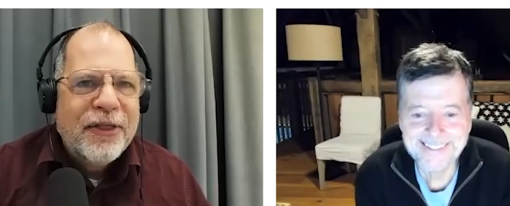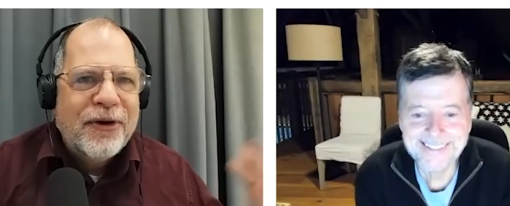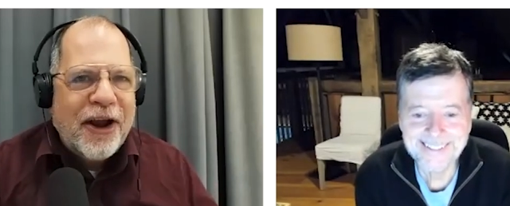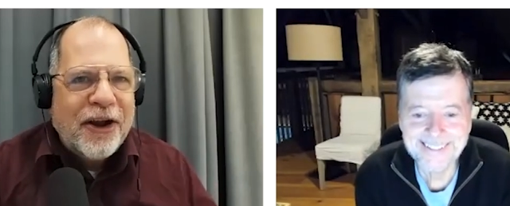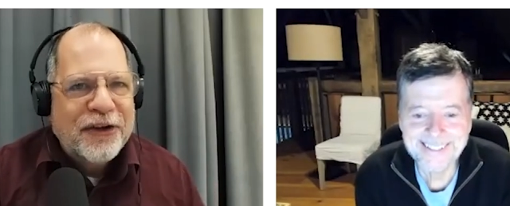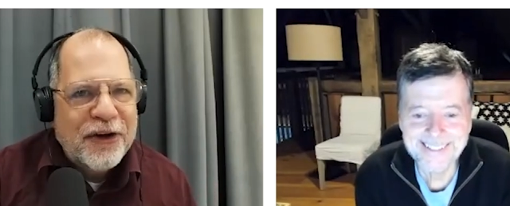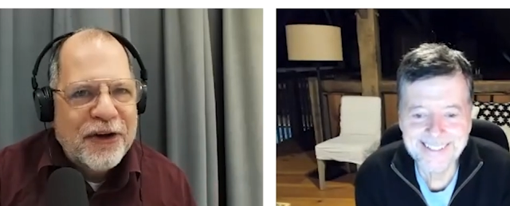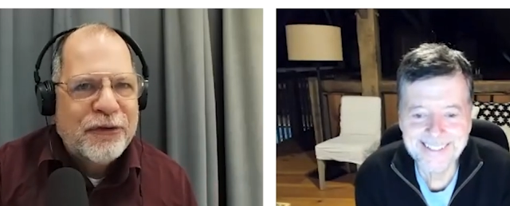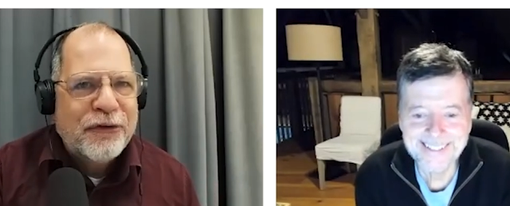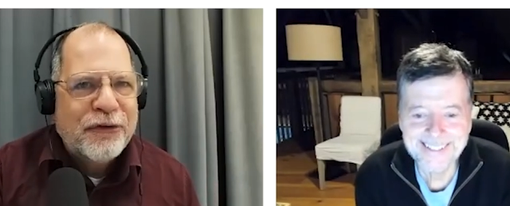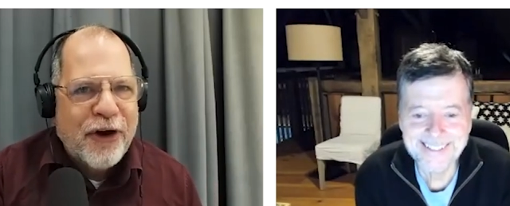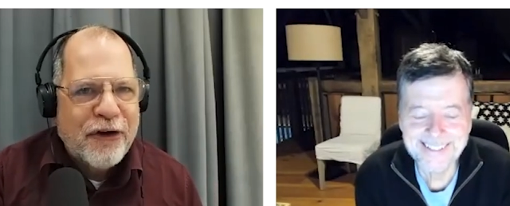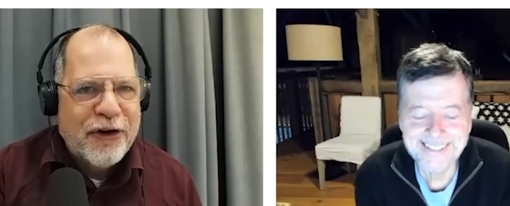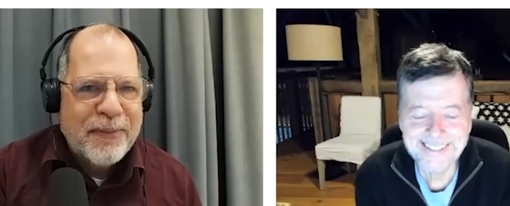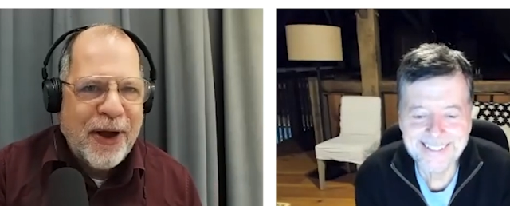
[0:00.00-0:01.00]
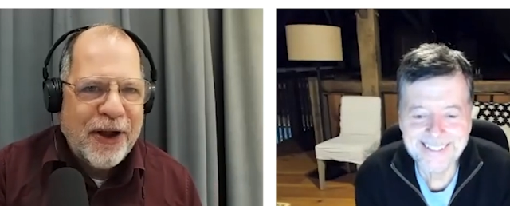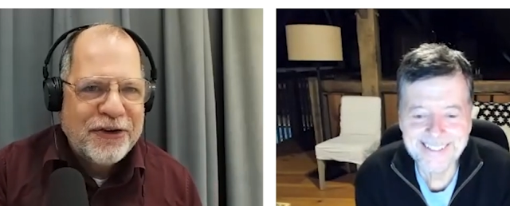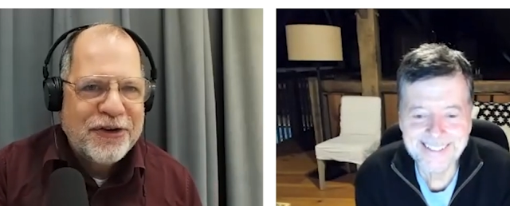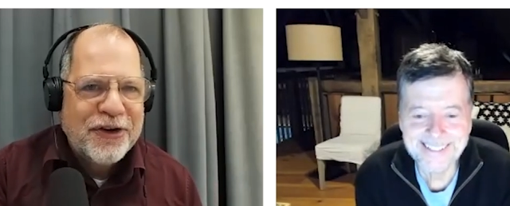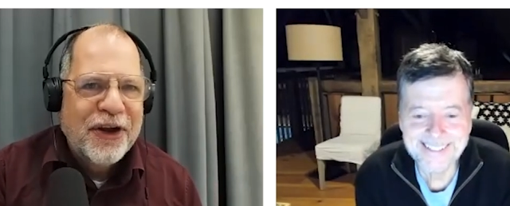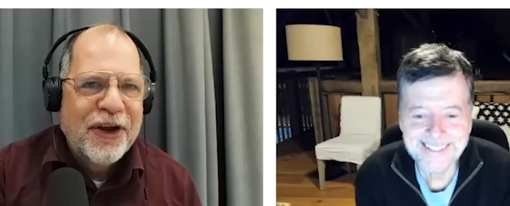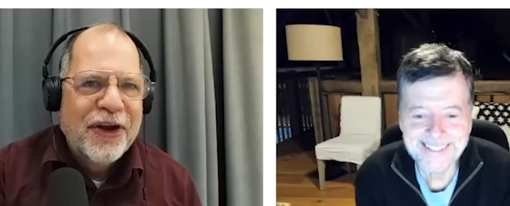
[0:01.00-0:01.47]
Speaker 1: They're not good for very
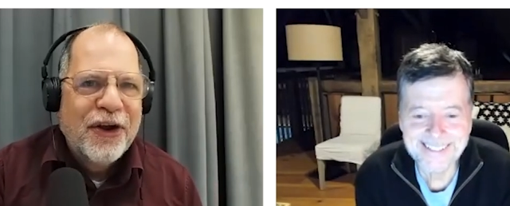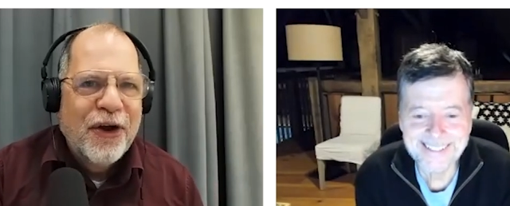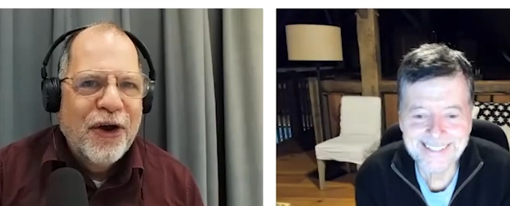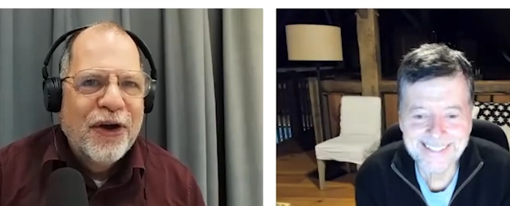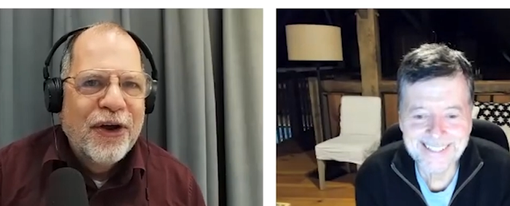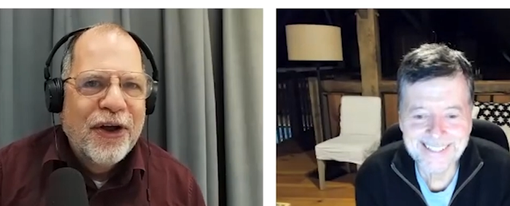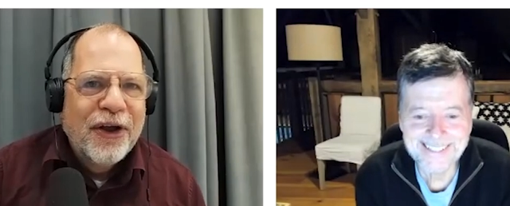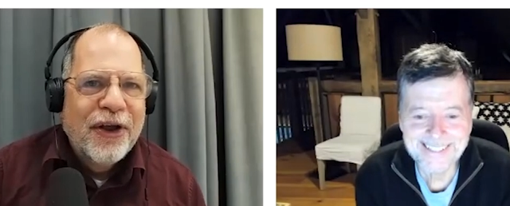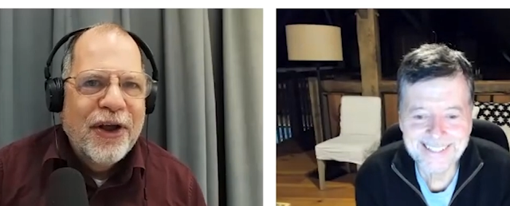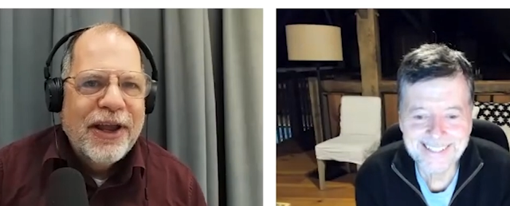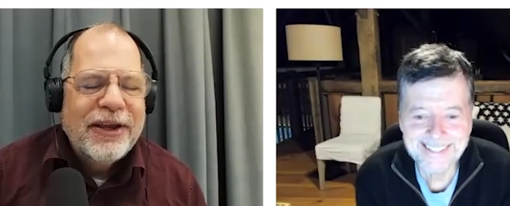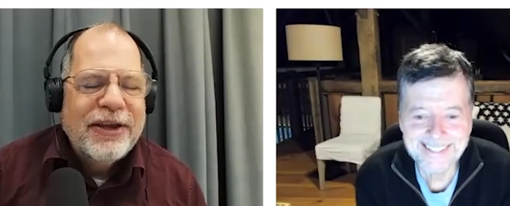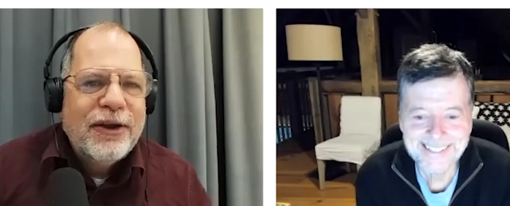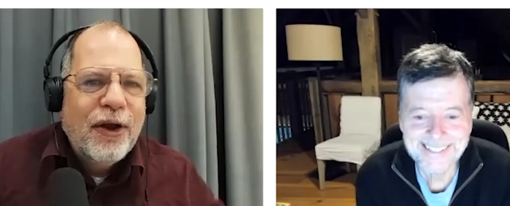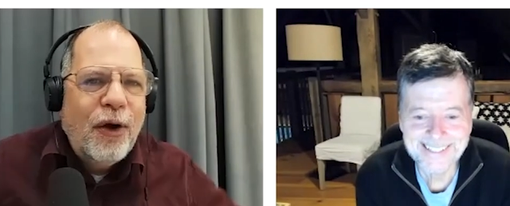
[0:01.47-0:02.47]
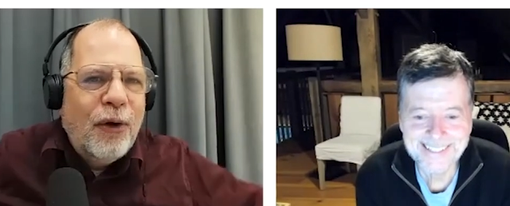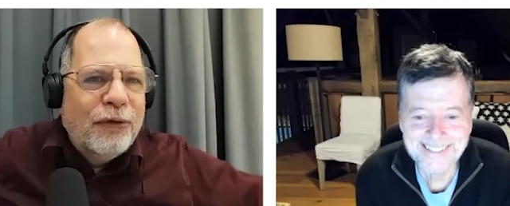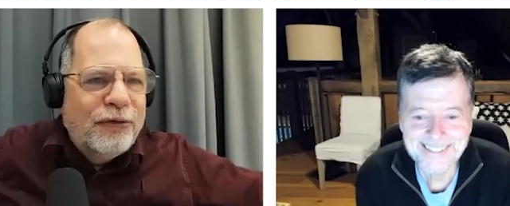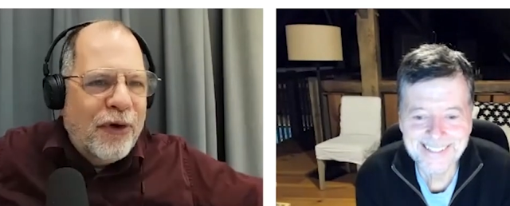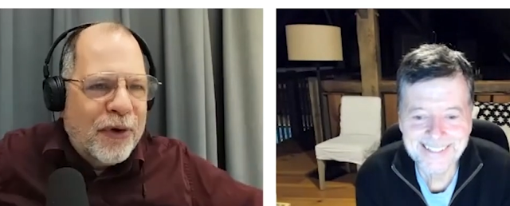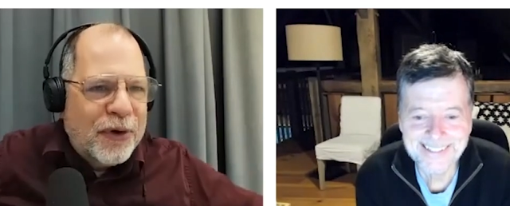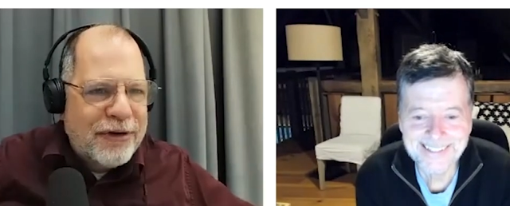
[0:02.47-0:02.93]
much.
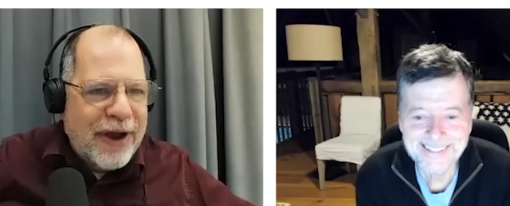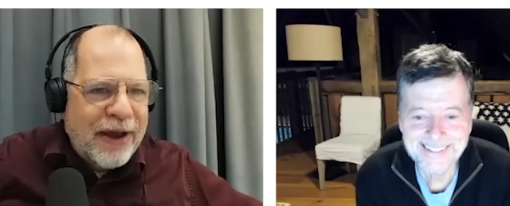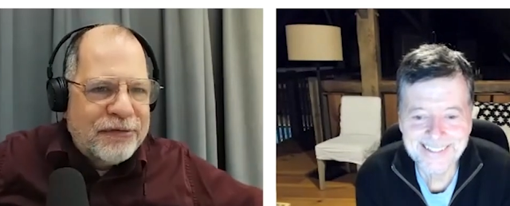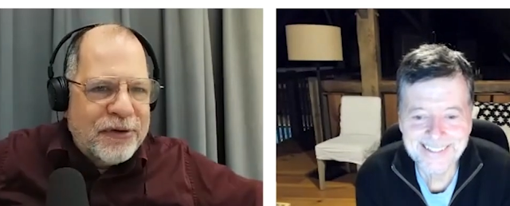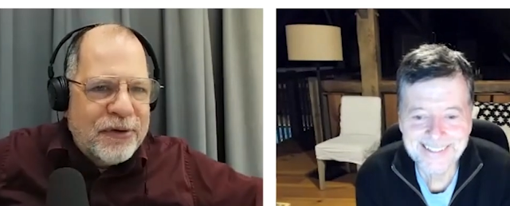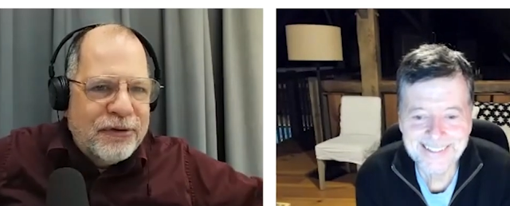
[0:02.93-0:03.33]
Old photographs,